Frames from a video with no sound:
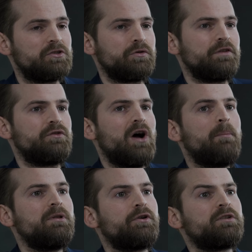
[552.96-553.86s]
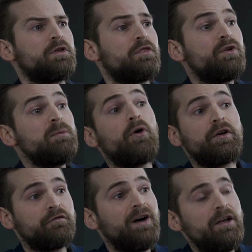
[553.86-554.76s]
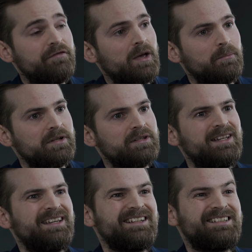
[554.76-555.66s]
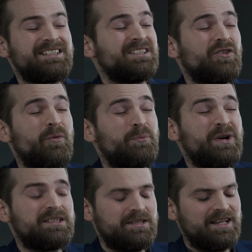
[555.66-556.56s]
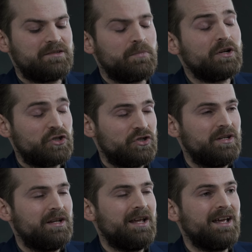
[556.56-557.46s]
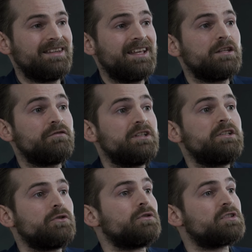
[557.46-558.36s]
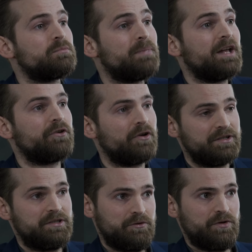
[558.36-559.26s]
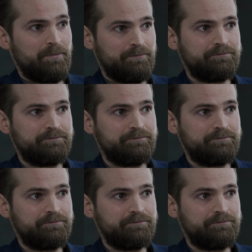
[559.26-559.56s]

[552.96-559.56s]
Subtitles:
So if you upload it with 3.5 Mbit, it doesn't compress as much, and then the video looks better on Instagram.